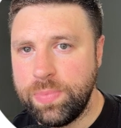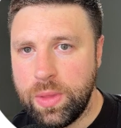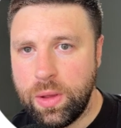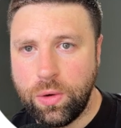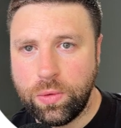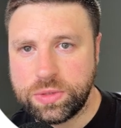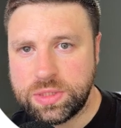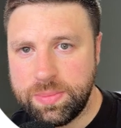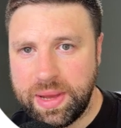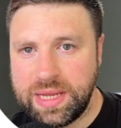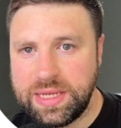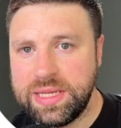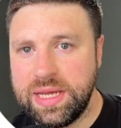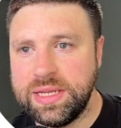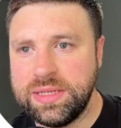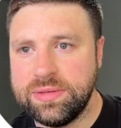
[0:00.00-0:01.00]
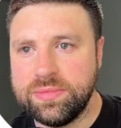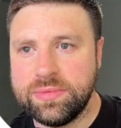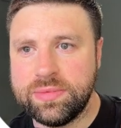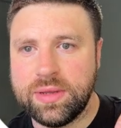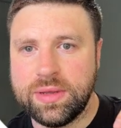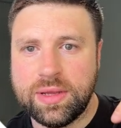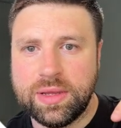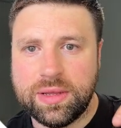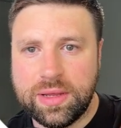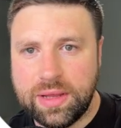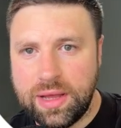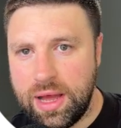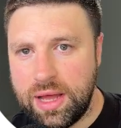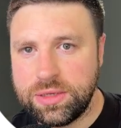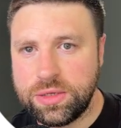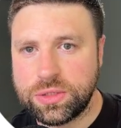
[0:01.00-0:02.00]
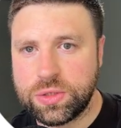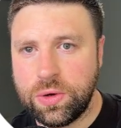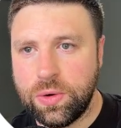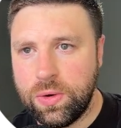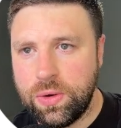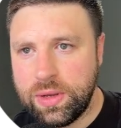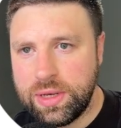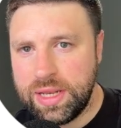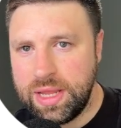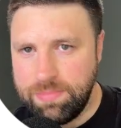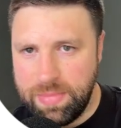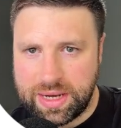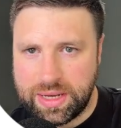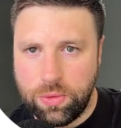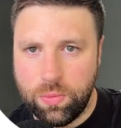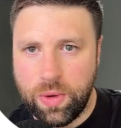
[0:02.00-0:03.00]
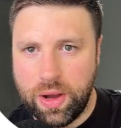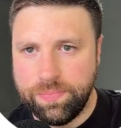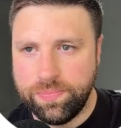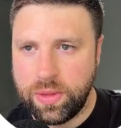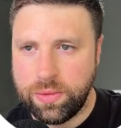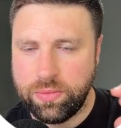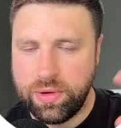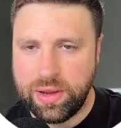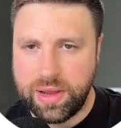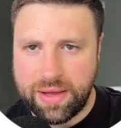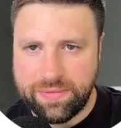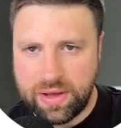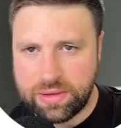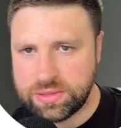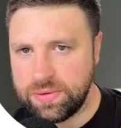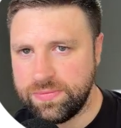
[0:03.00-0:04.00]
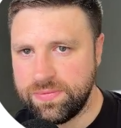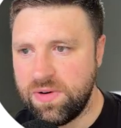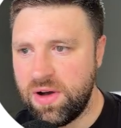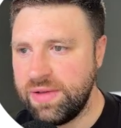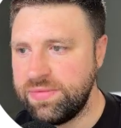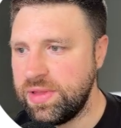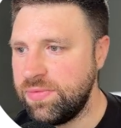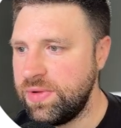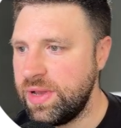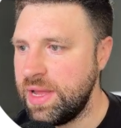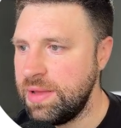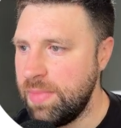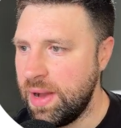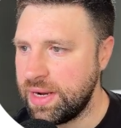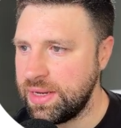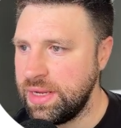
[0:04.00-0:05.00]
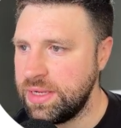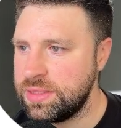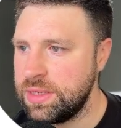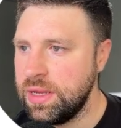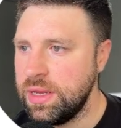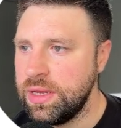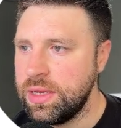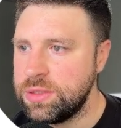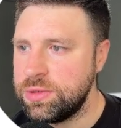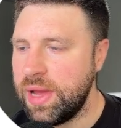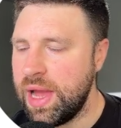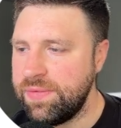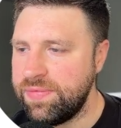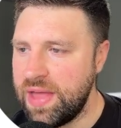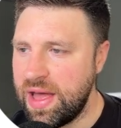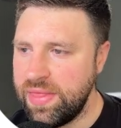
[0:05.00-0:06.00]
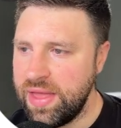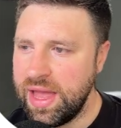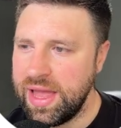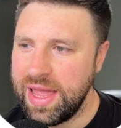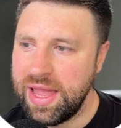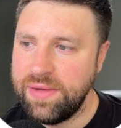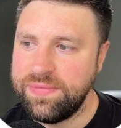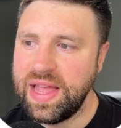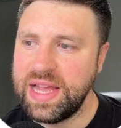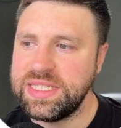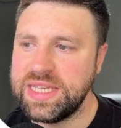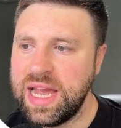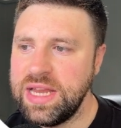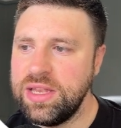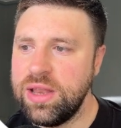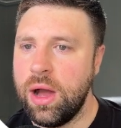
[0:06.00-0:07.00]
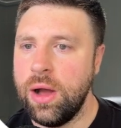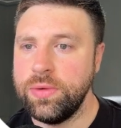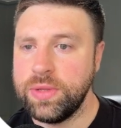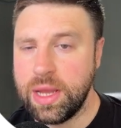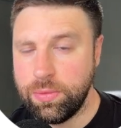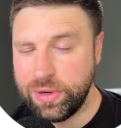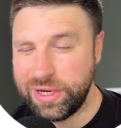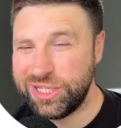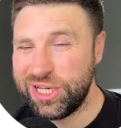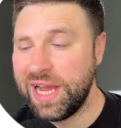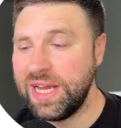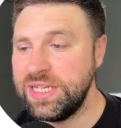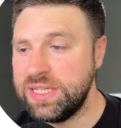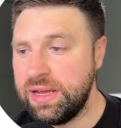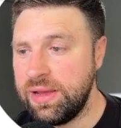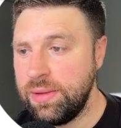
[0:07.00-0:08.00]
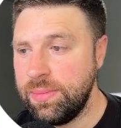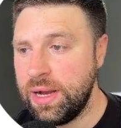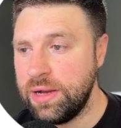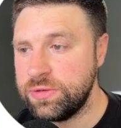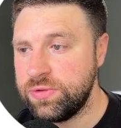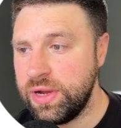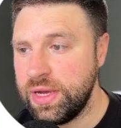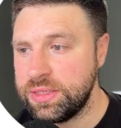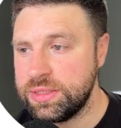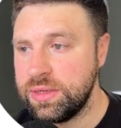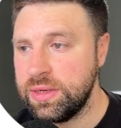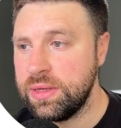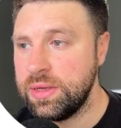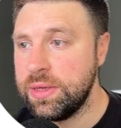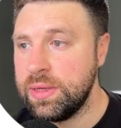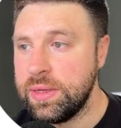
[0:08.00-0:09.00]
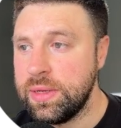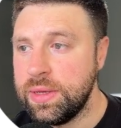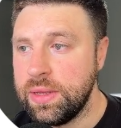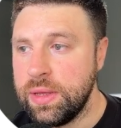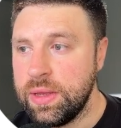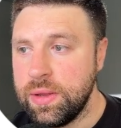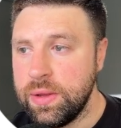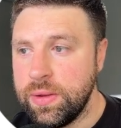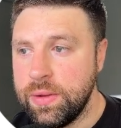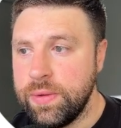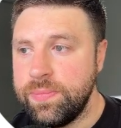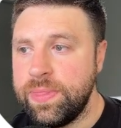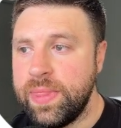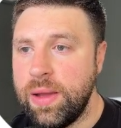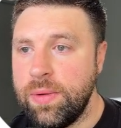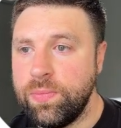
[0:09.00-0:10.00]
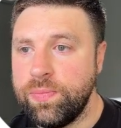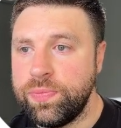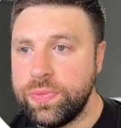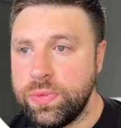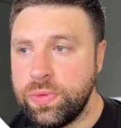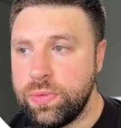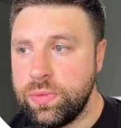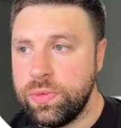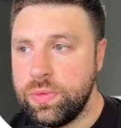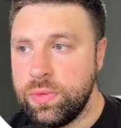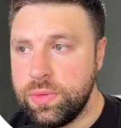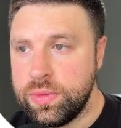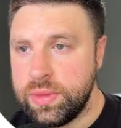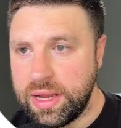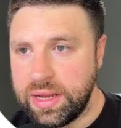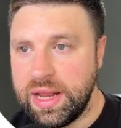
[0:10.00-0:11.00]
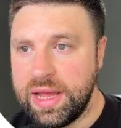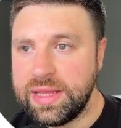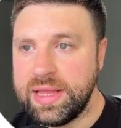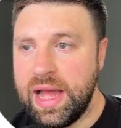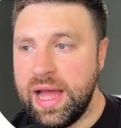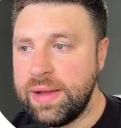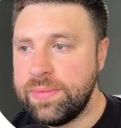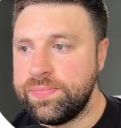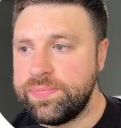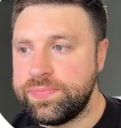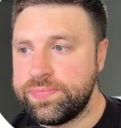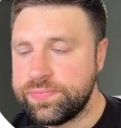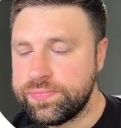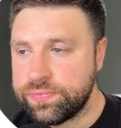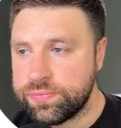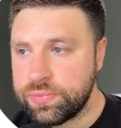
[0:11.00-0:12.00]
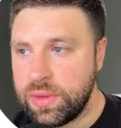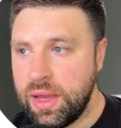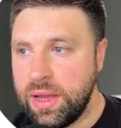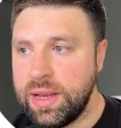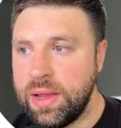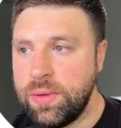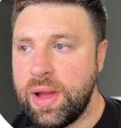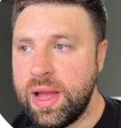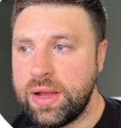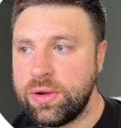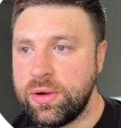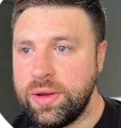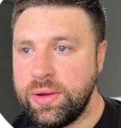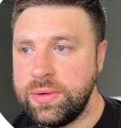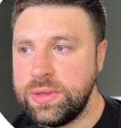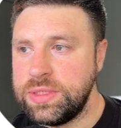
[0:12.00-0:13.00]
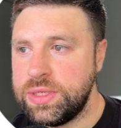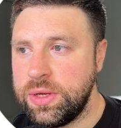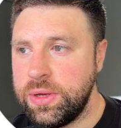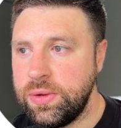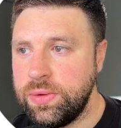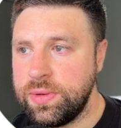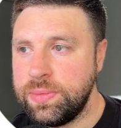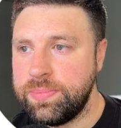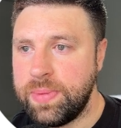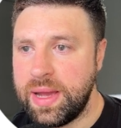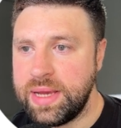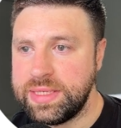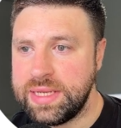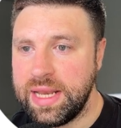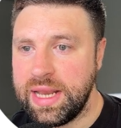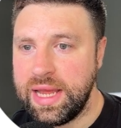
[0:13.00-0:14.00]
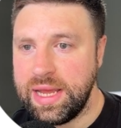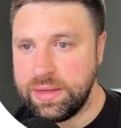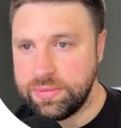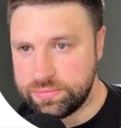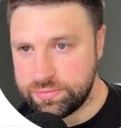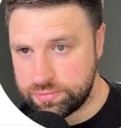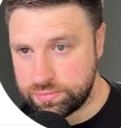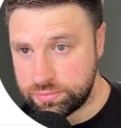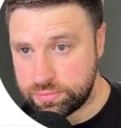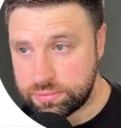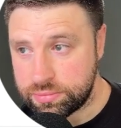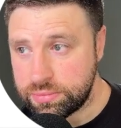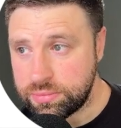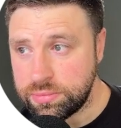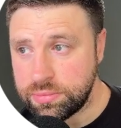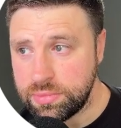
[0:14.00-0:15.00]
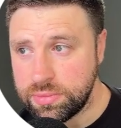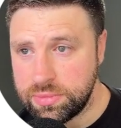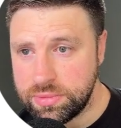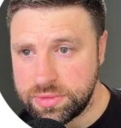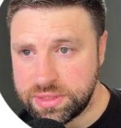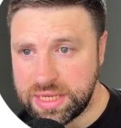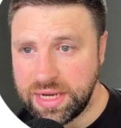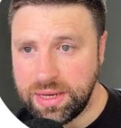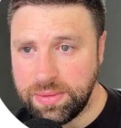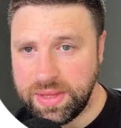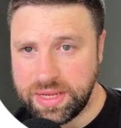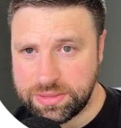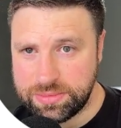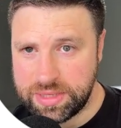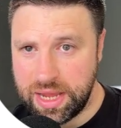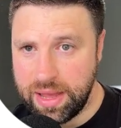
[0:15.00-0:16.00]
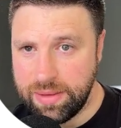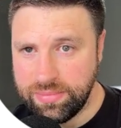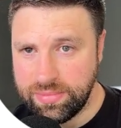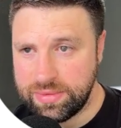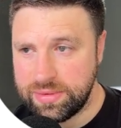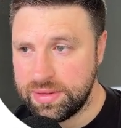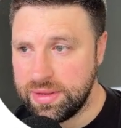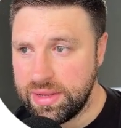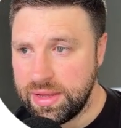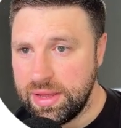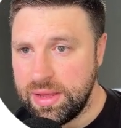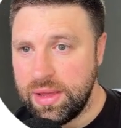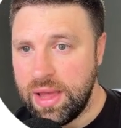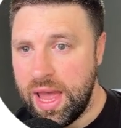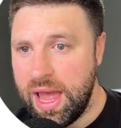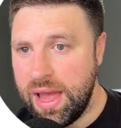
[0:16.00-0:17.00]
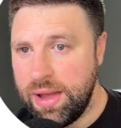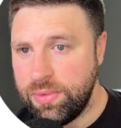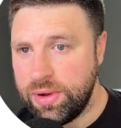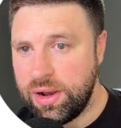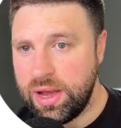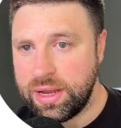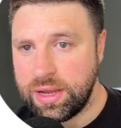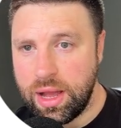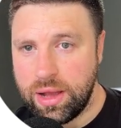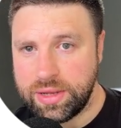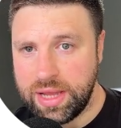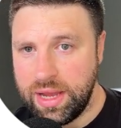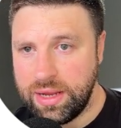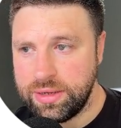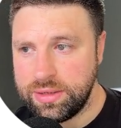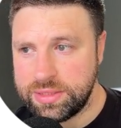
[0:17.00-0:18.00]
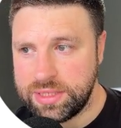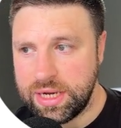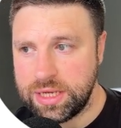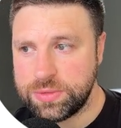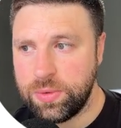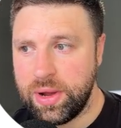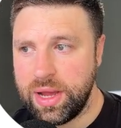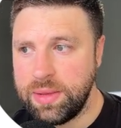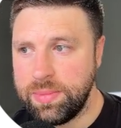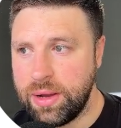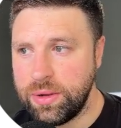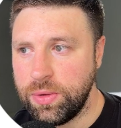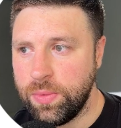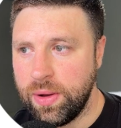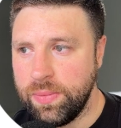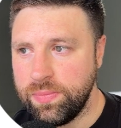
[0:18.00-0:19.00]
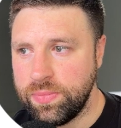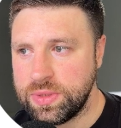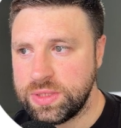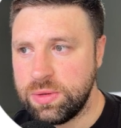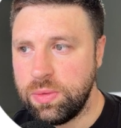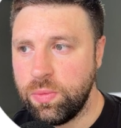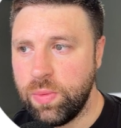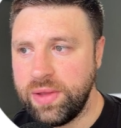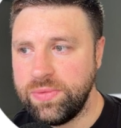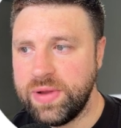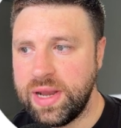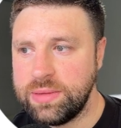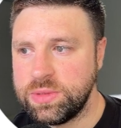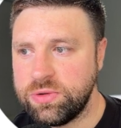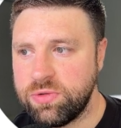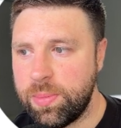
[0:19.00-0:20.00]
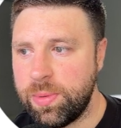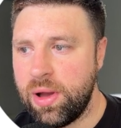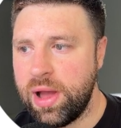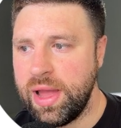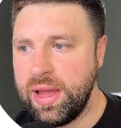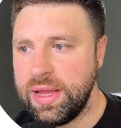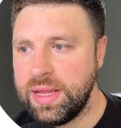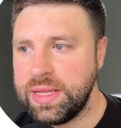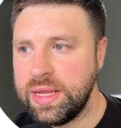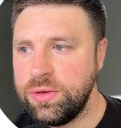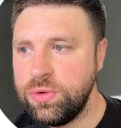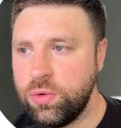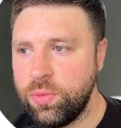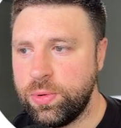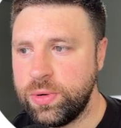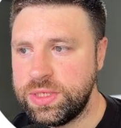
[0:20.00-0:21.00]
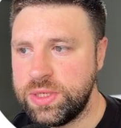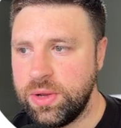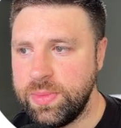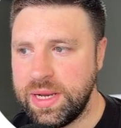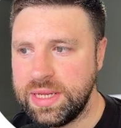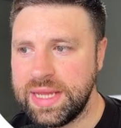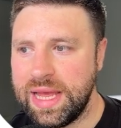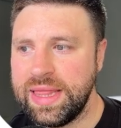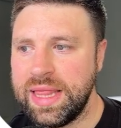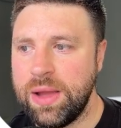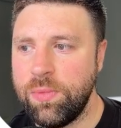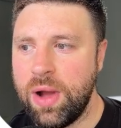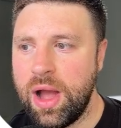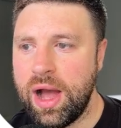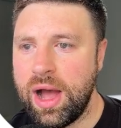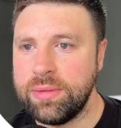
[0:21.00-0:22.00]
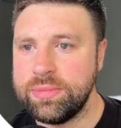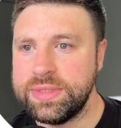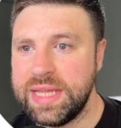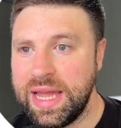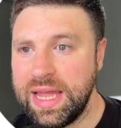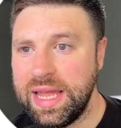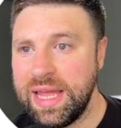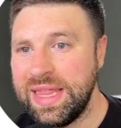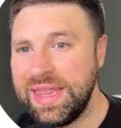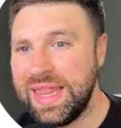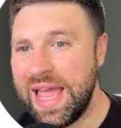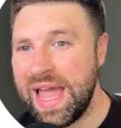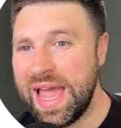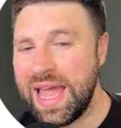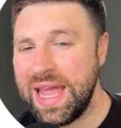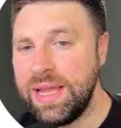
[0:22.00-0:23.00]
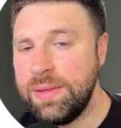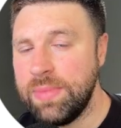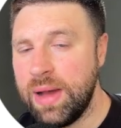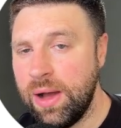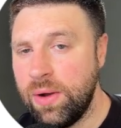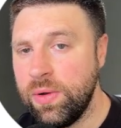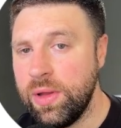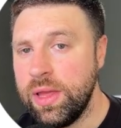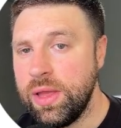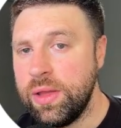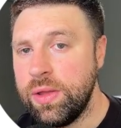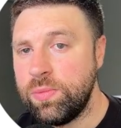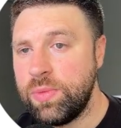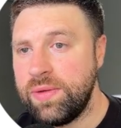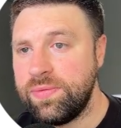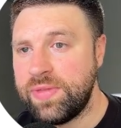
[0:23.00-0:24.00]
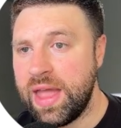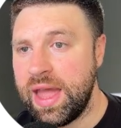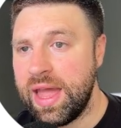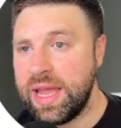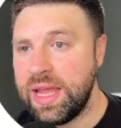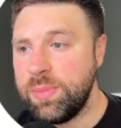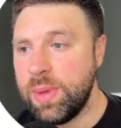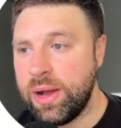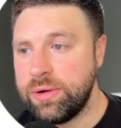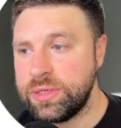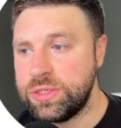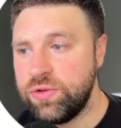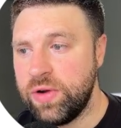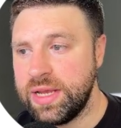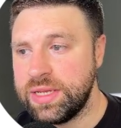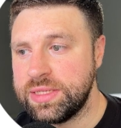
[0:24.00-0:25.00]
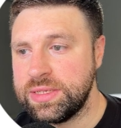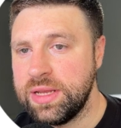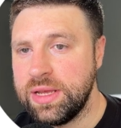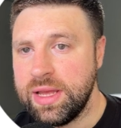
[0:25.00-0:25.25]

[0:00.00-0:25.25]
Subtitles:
automated lead magnet 1. We have up to 5 different lead magnets. So we have that there. If they say no, they want to change their email address, then they click that, and then going to basically send them this DM. And we're like, okay, tell us what email you want. So we wait for them to reply, and then 0.2 minutes, and then we're updating their email with their email address